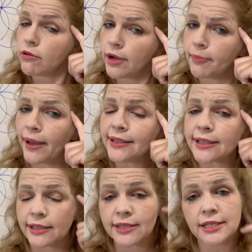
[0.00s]
oh,
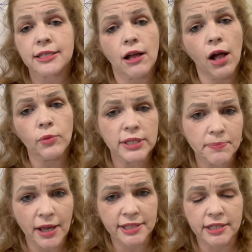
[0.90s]
abundance is always
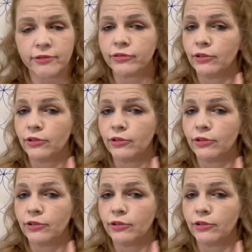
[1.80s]
positive.